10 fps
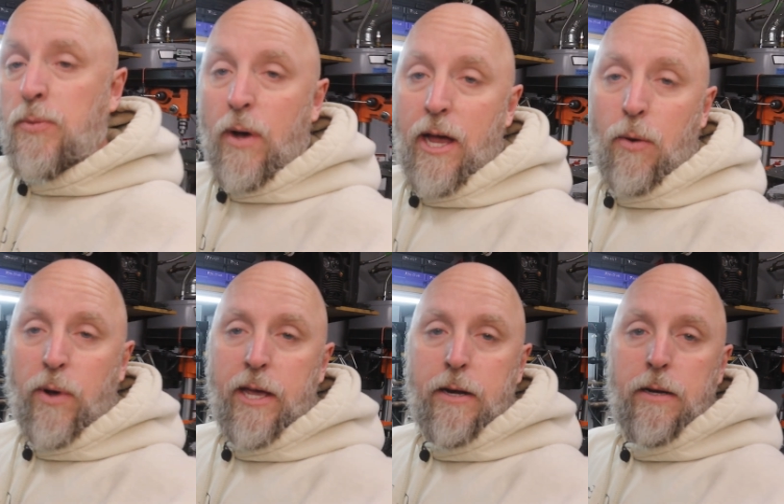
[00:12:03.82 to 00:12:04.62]
that's why I
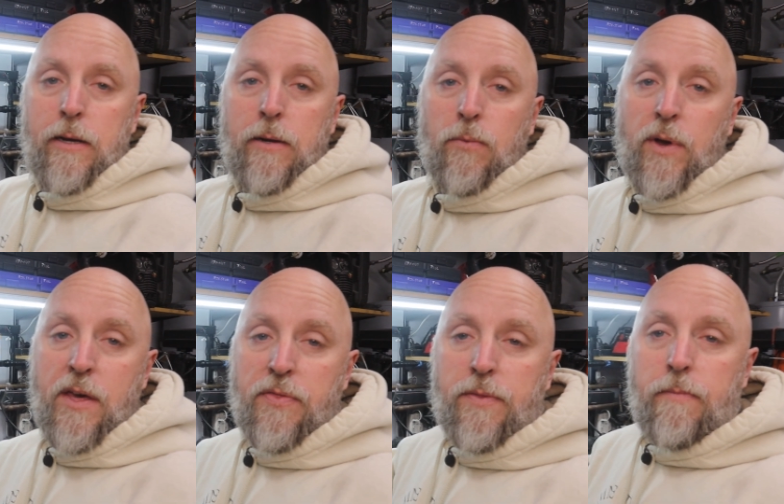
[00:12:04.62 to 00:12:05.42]
went
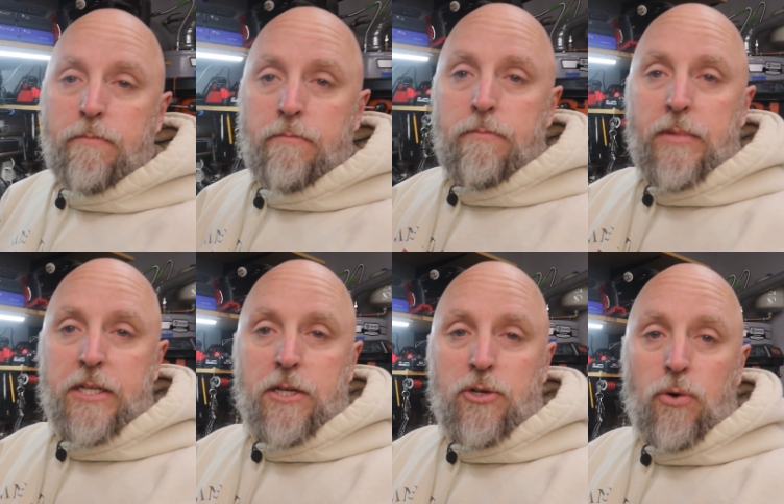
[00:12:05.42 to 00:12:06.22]
with
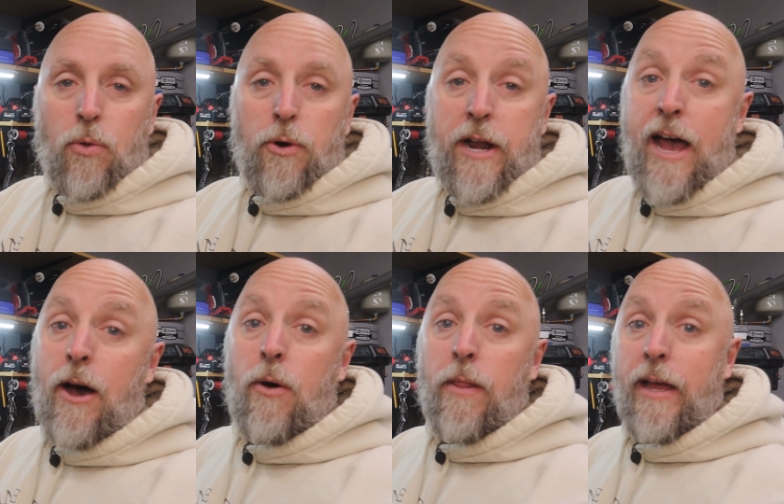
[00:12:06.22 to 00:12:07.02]
this controller.
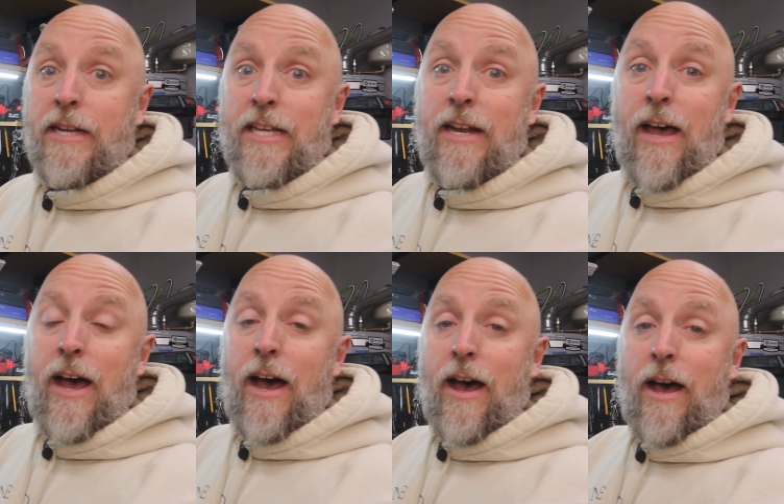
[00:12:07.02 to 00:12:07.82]
Now, like I said,
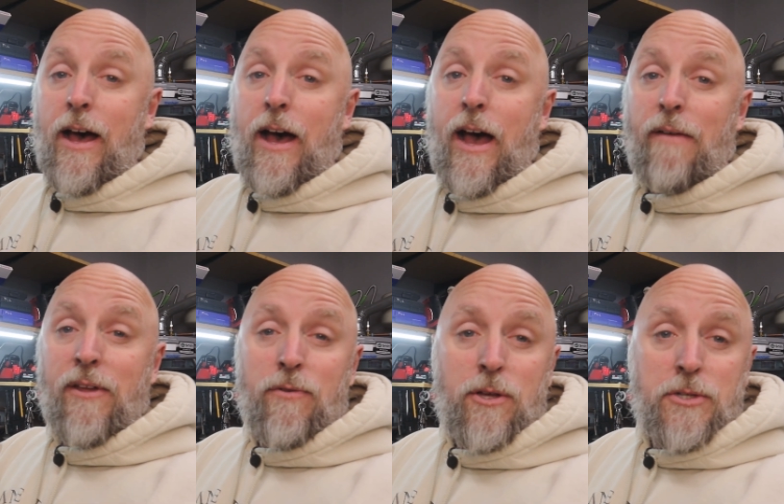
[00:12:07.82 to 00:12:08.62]
I've
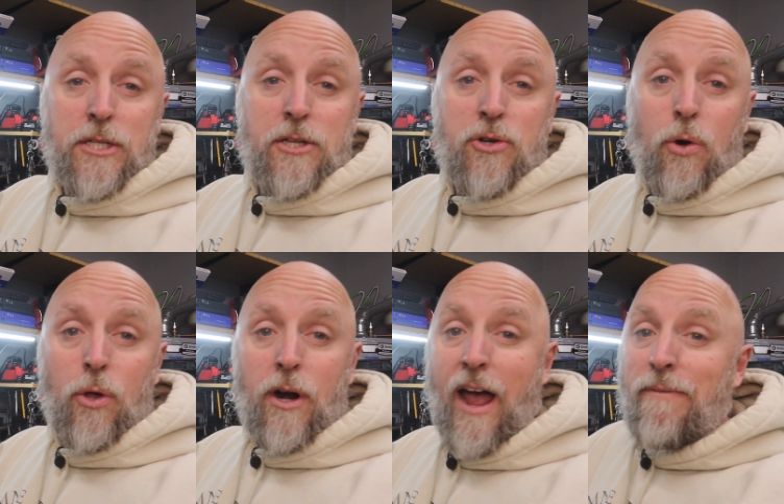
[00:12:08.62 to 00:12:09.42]
never used this
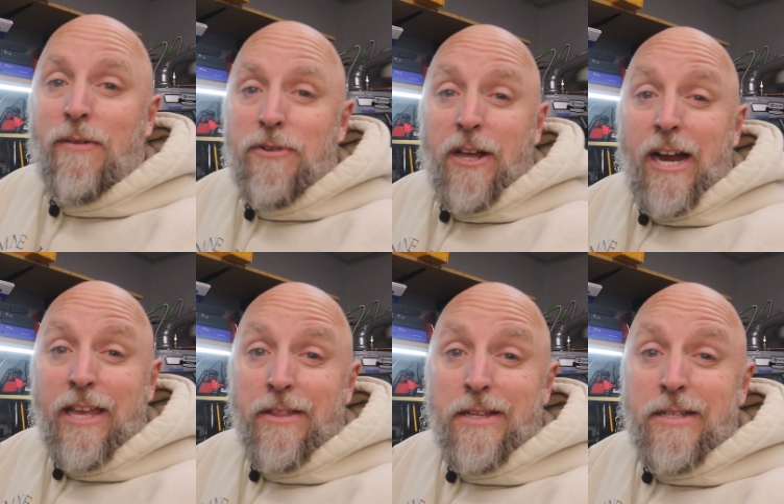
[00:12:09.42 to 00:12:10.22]
controller. I've never done
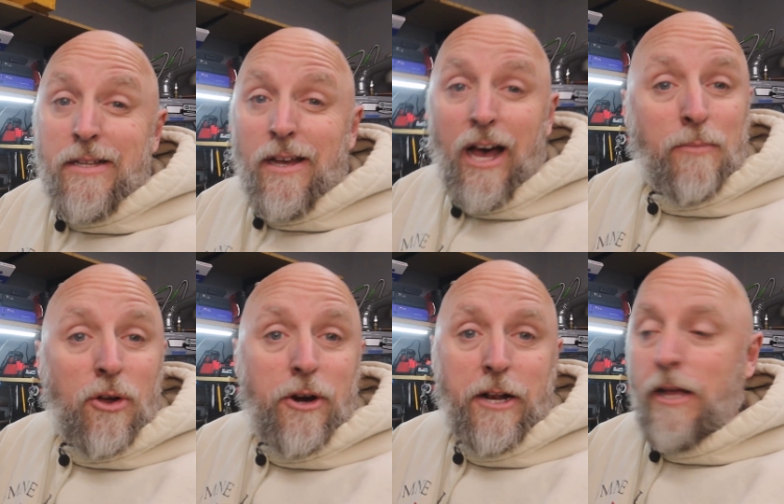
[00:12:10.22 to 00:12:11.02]
any of this. I'm
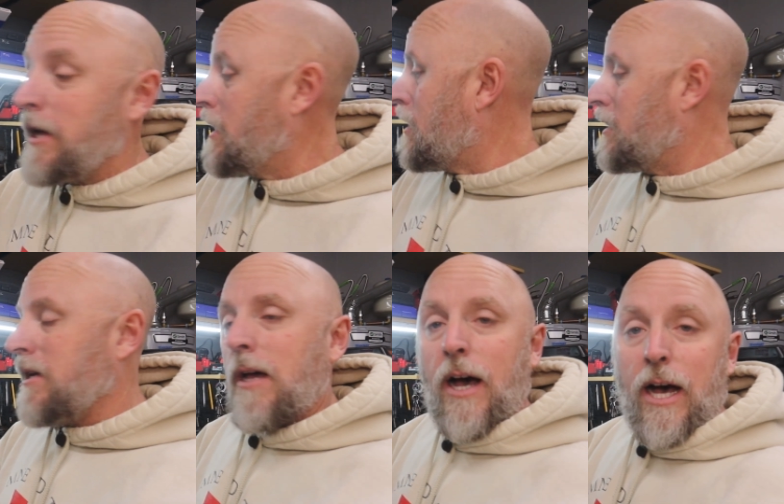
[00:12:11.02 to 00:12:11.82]
learning.
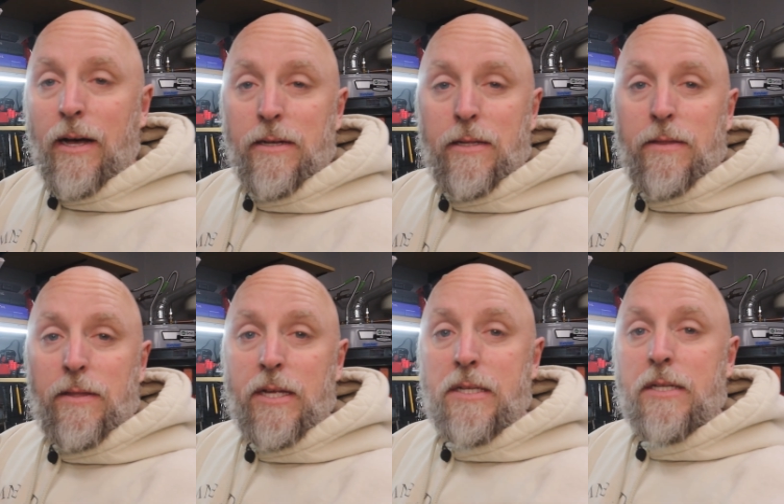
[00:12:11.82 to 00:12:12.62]
Uh,
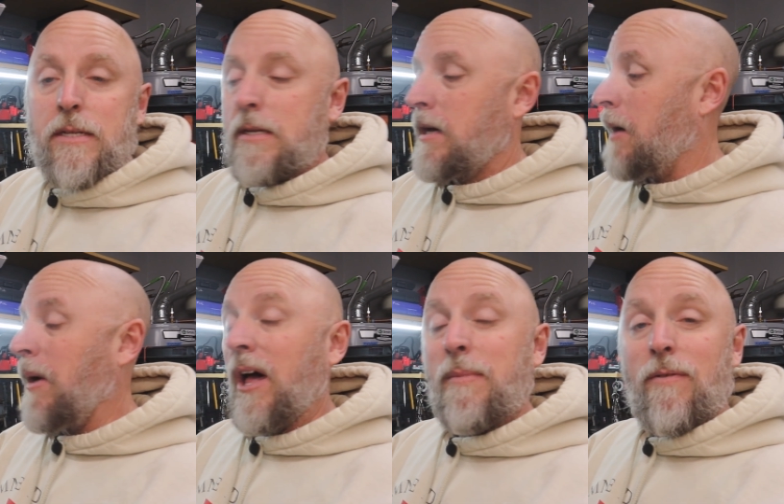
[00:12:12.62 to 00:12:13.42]
this, I'll
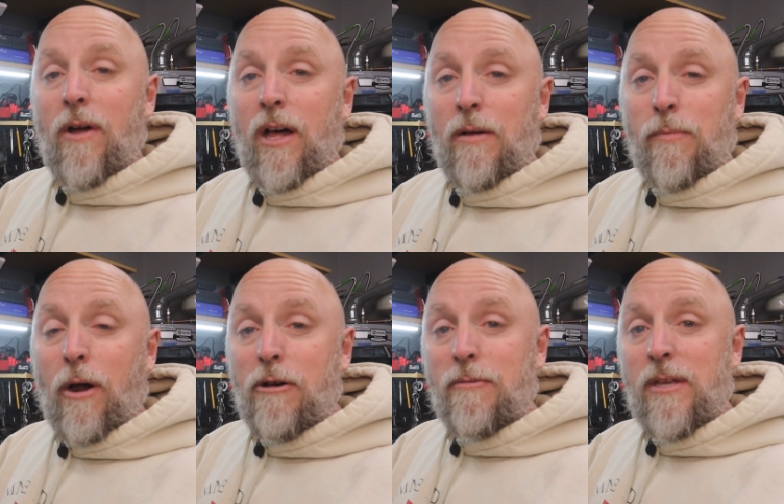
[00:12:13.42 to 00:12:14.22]
probably, be, I'll
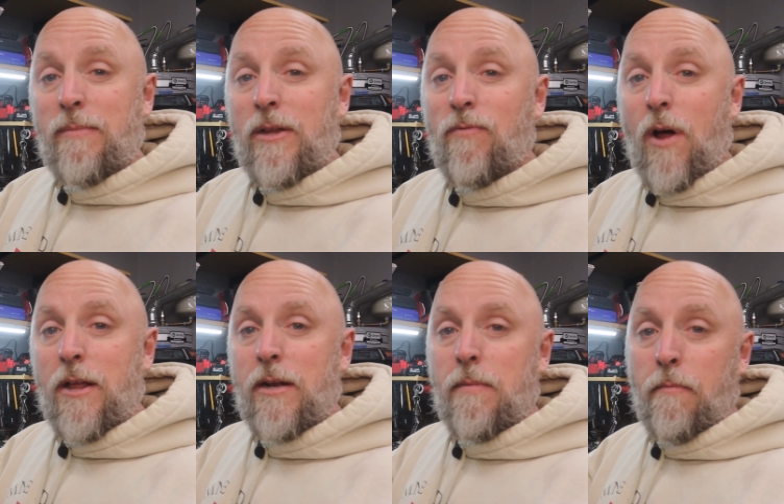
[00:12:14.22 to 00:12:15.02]
probably be
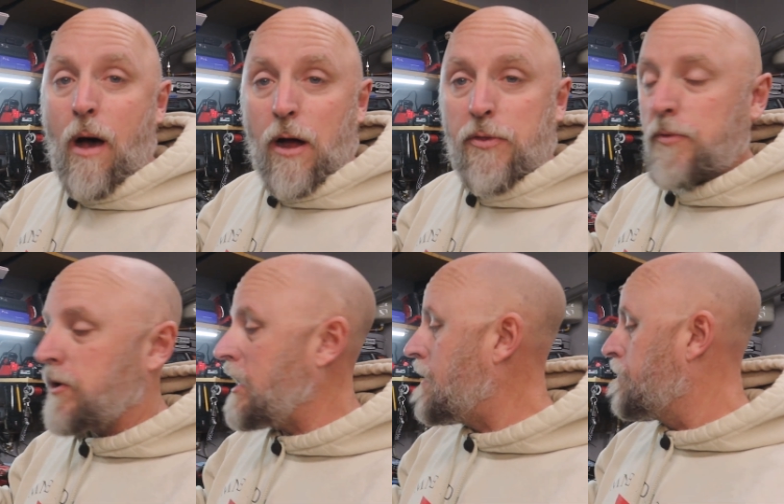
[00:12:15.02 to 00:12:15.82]
running Mach
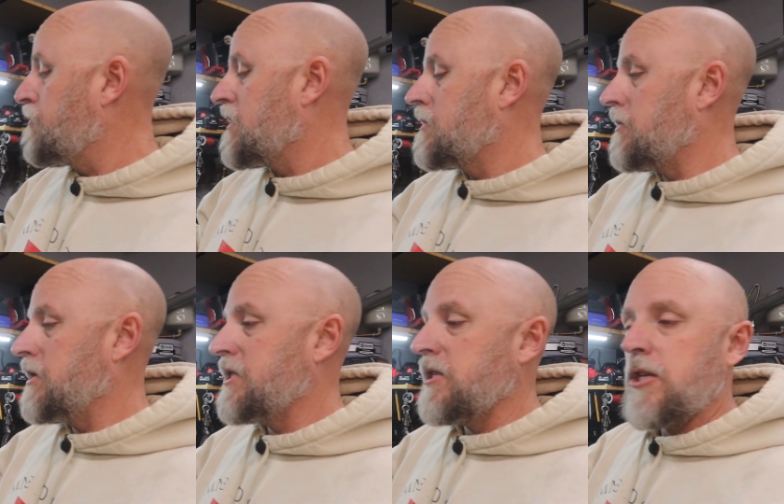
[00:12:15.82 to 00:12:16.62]
3. So
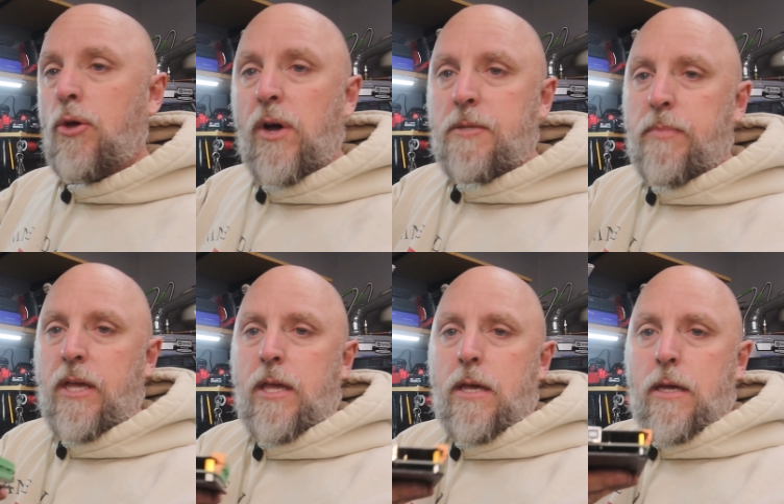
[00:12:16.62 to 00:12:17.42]
this is a
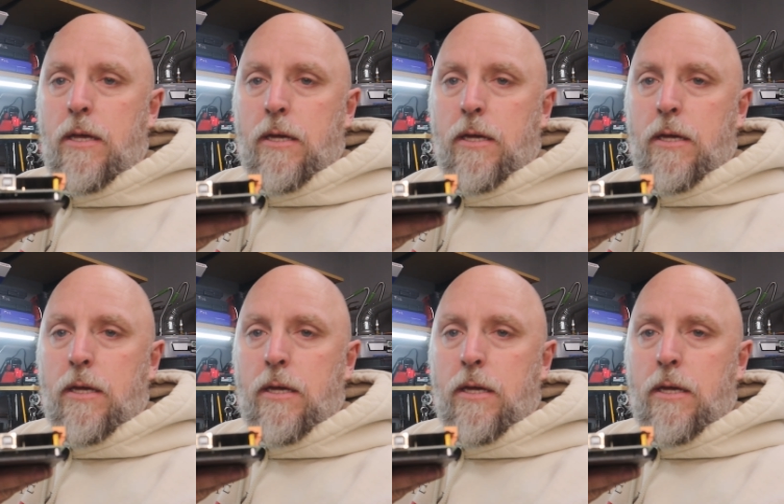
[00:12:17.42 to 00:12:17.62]
USB